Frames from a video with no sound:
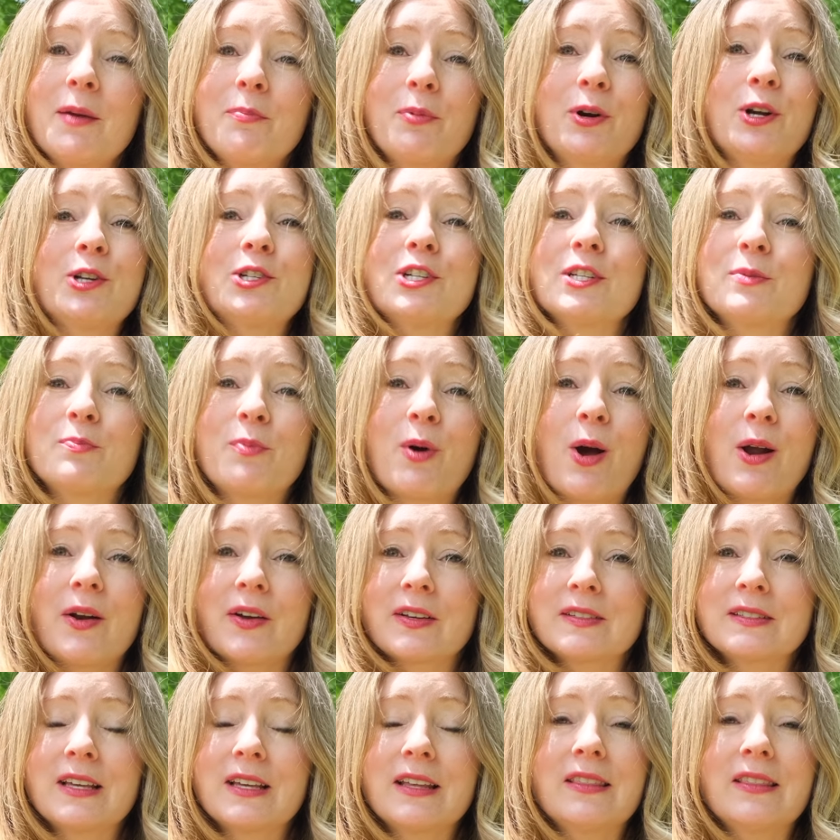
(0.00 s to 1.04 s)
purchase
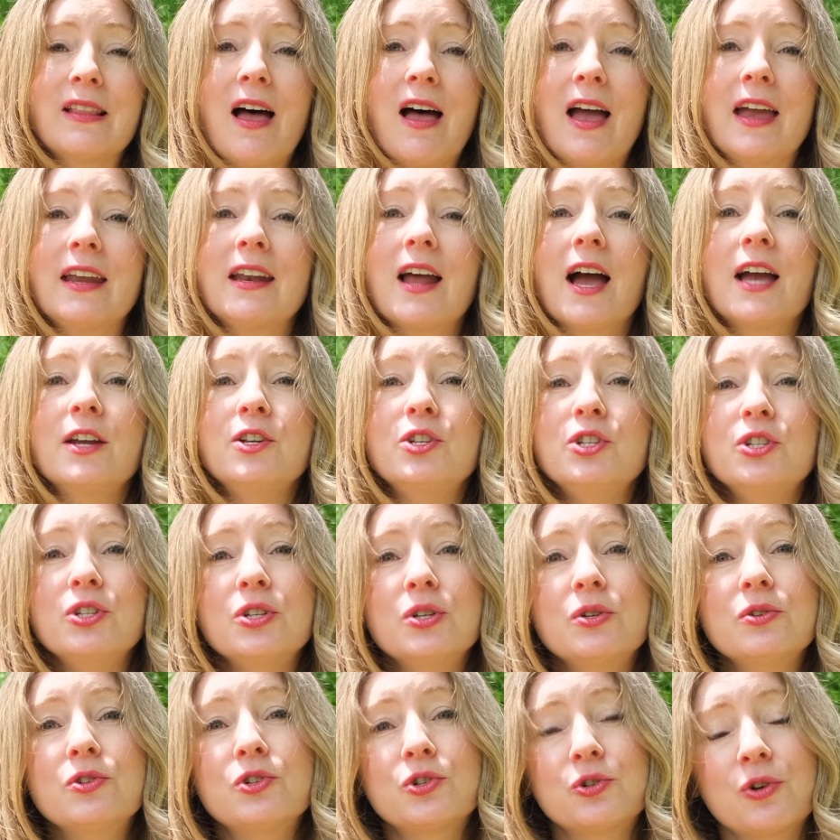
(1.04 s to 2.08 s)
products online, I
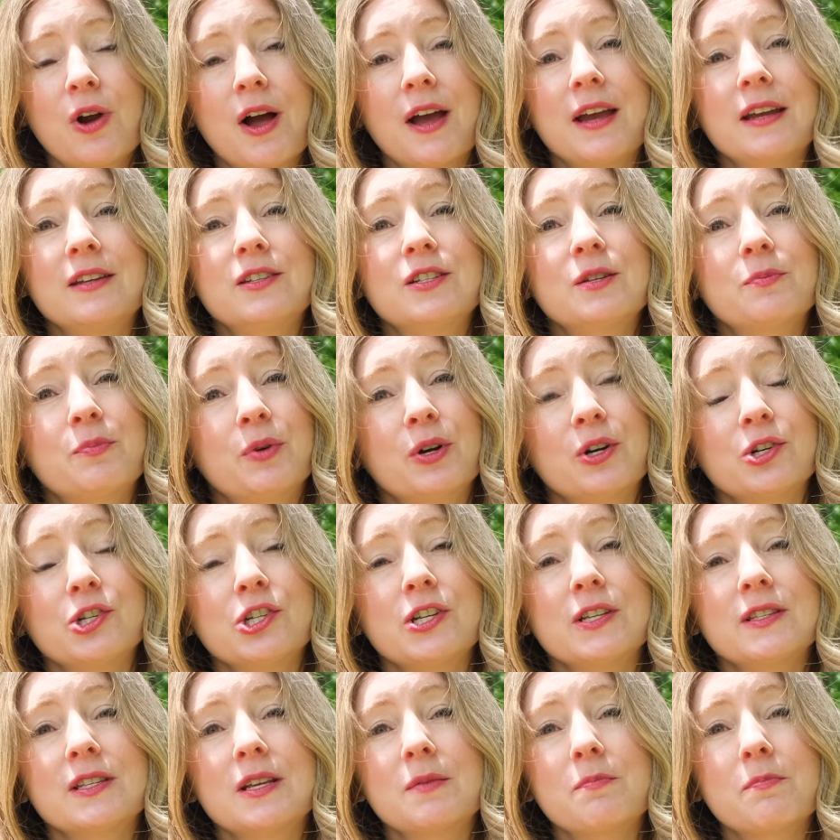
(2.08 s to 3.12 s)
do try to
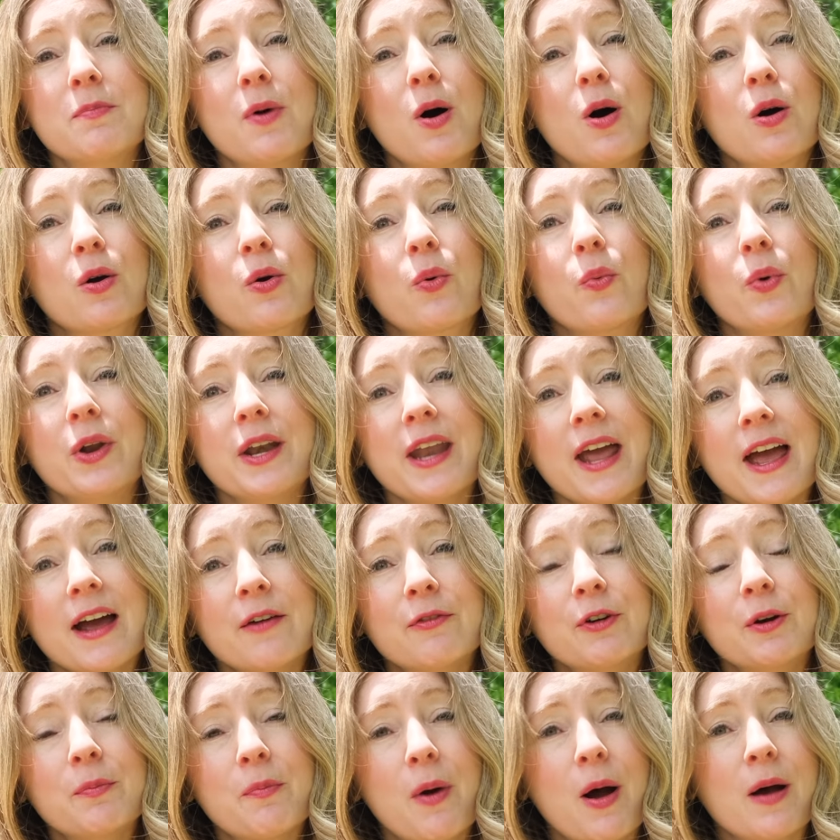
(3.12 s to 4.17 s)
purchase in bulk
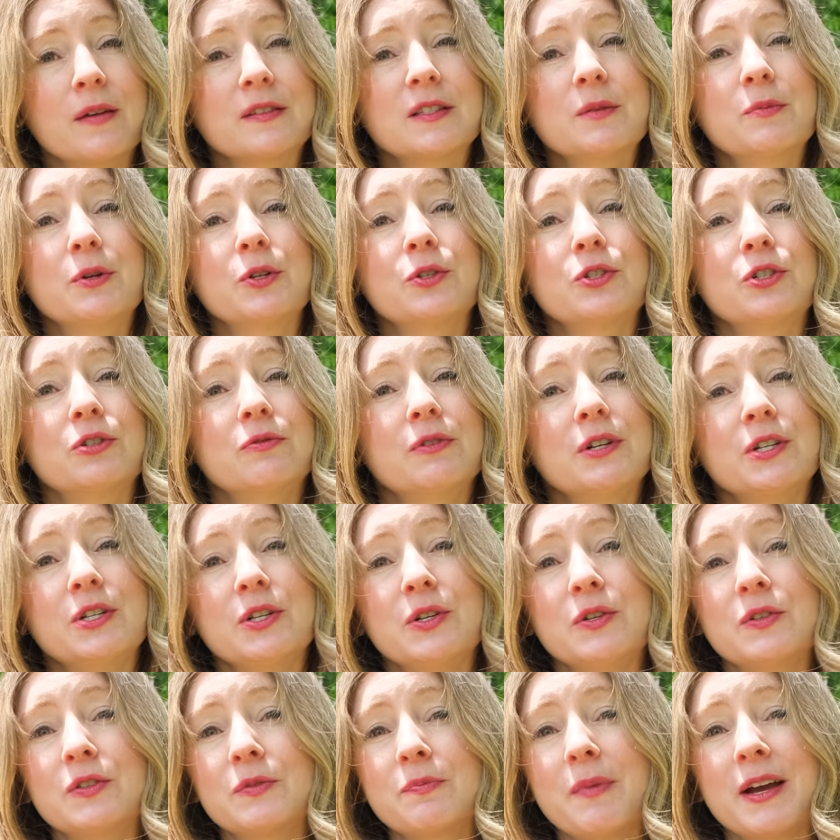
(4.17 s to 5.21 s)
whenever possible to
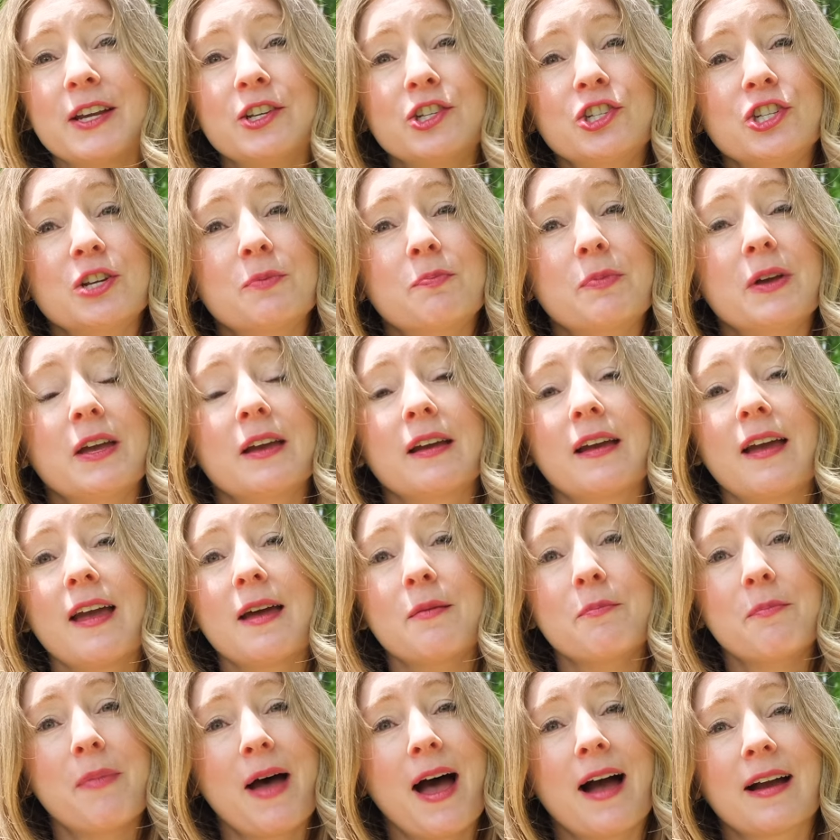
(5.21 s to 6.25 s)
reduce my shipping
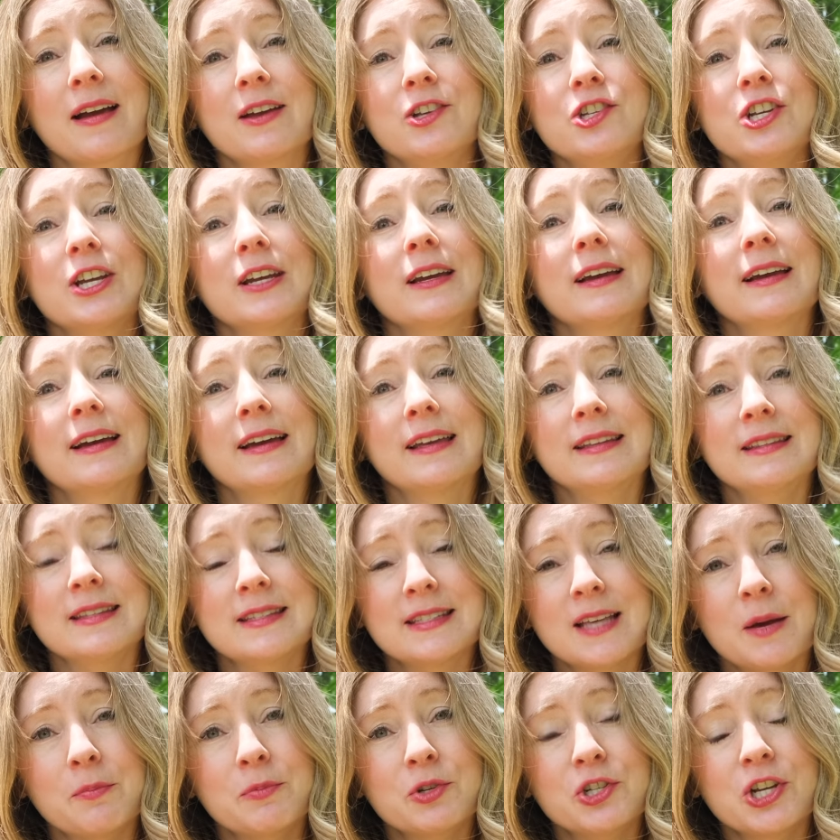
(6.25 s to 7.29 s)
and packaging
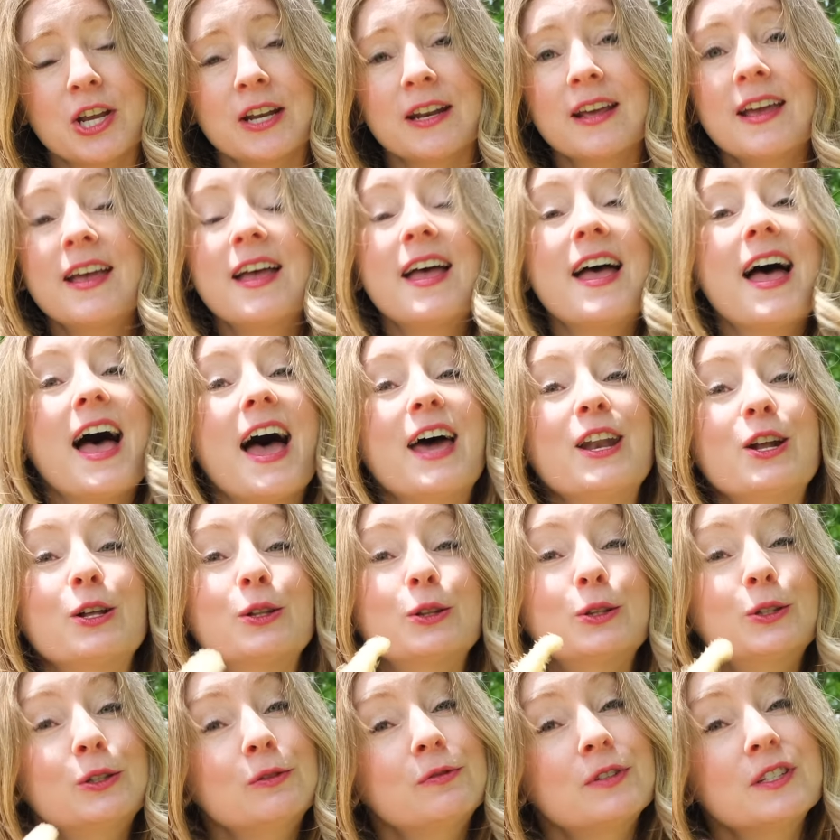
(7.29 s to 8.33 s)
consumption. And a
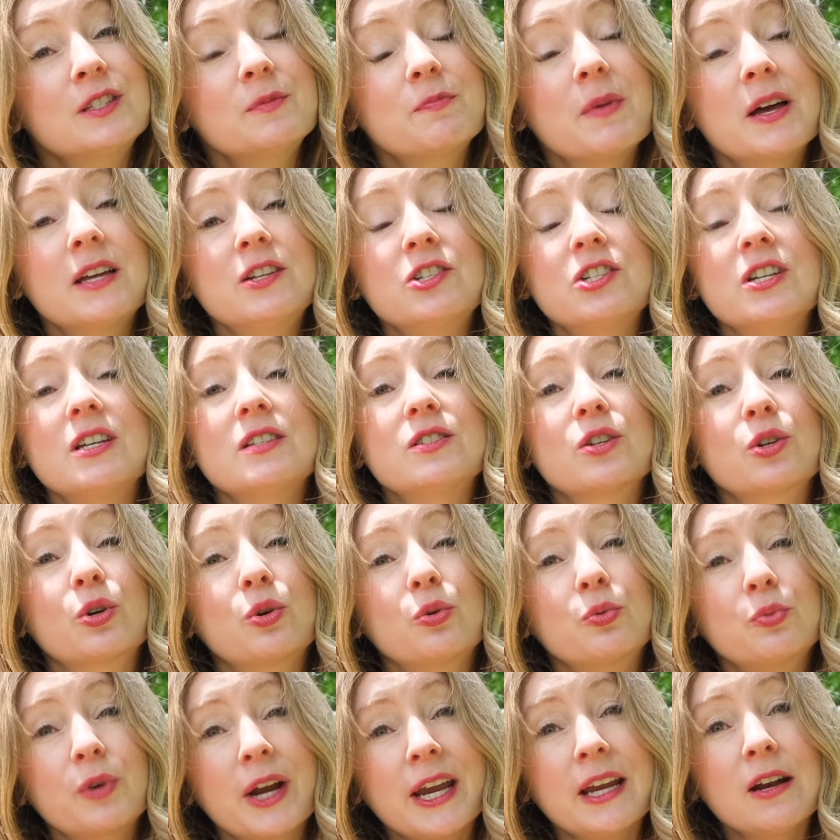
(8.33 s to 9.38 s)
loofah sponge is a
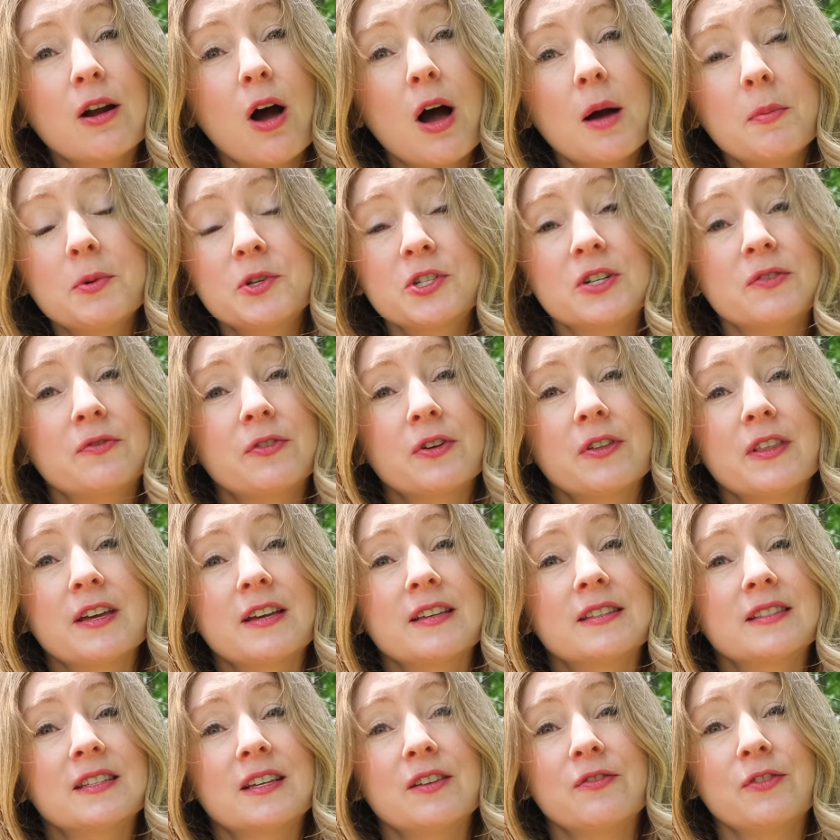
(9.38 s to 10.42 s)
great option for
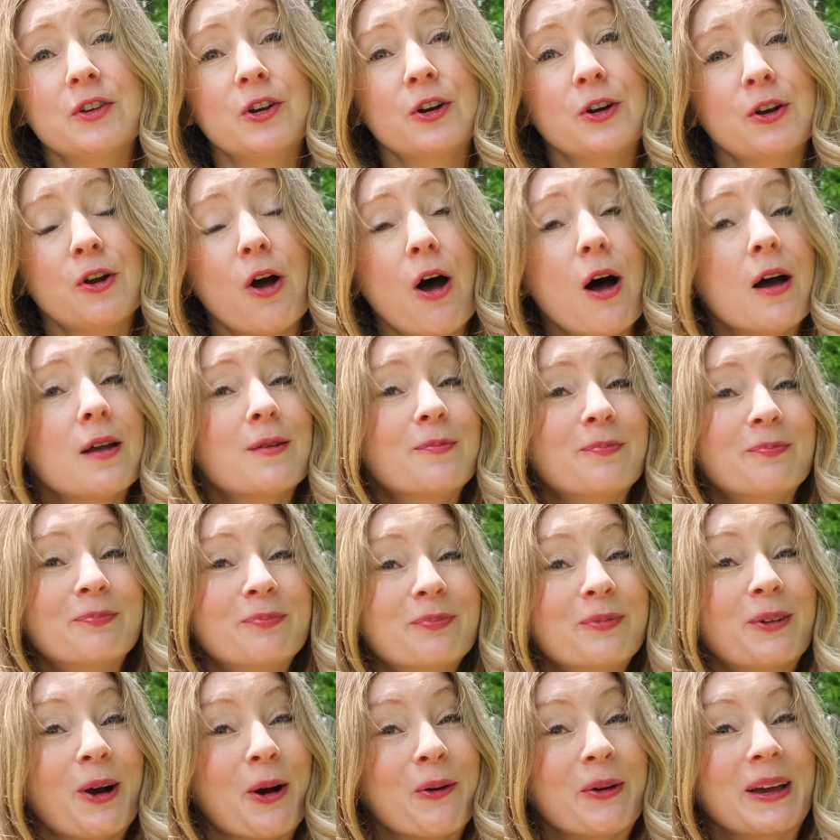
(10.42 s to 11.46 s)
this if you're not
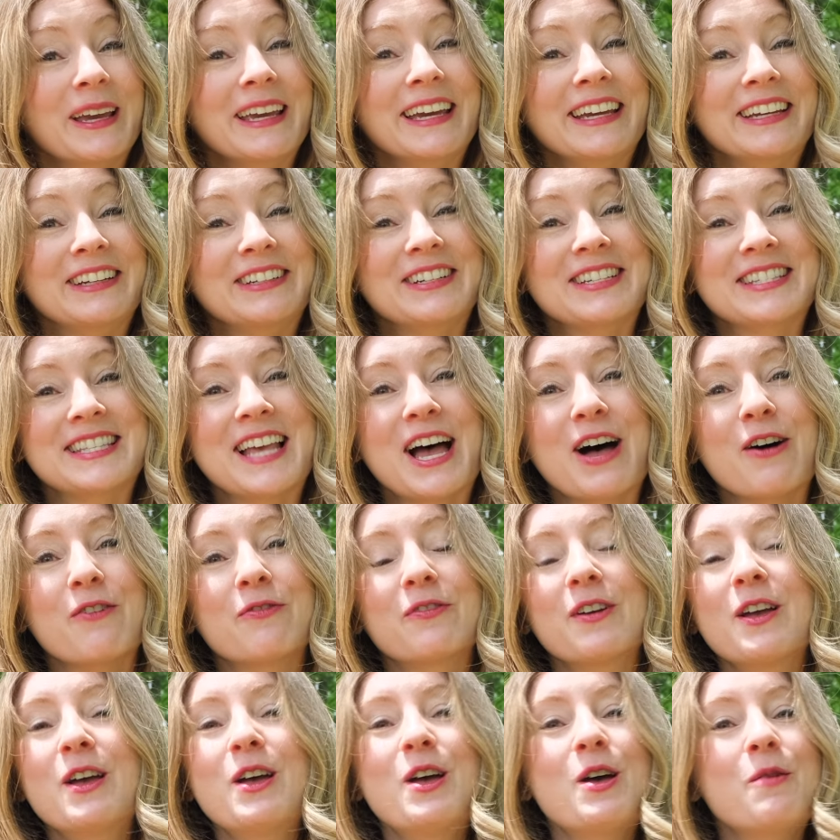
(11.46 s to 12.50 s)
growing it yourself,
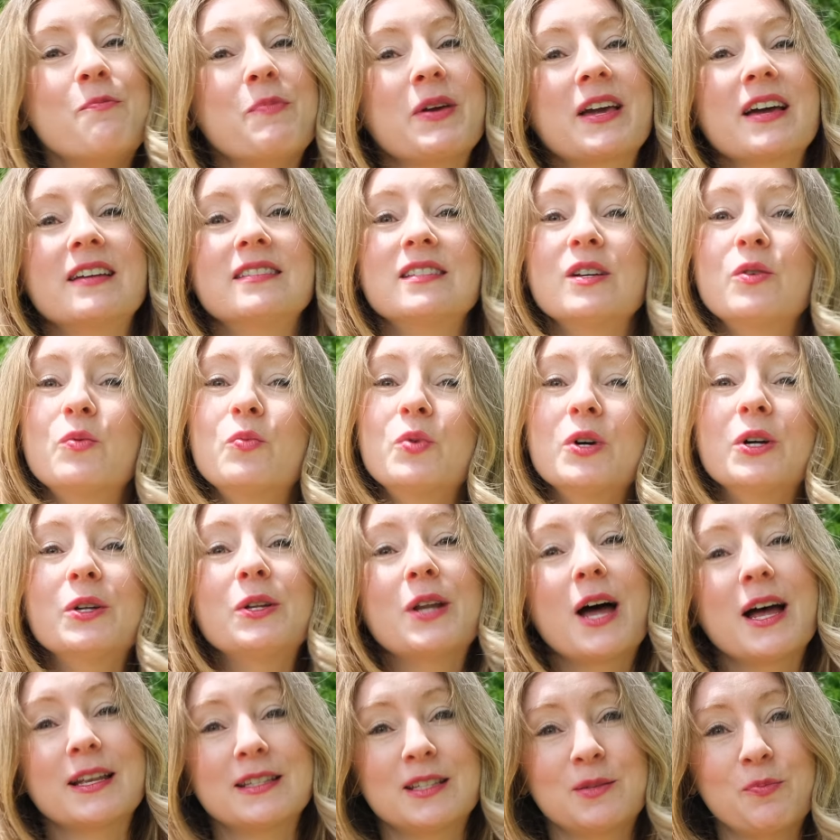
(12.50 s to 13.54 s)
because it will
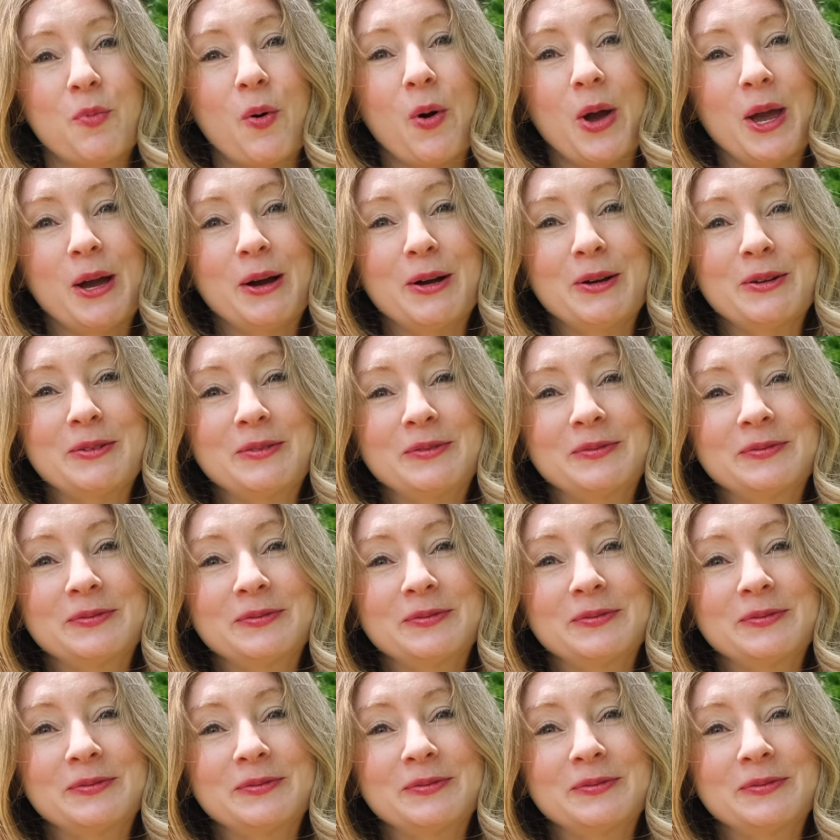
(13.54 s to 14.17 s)
not spoil.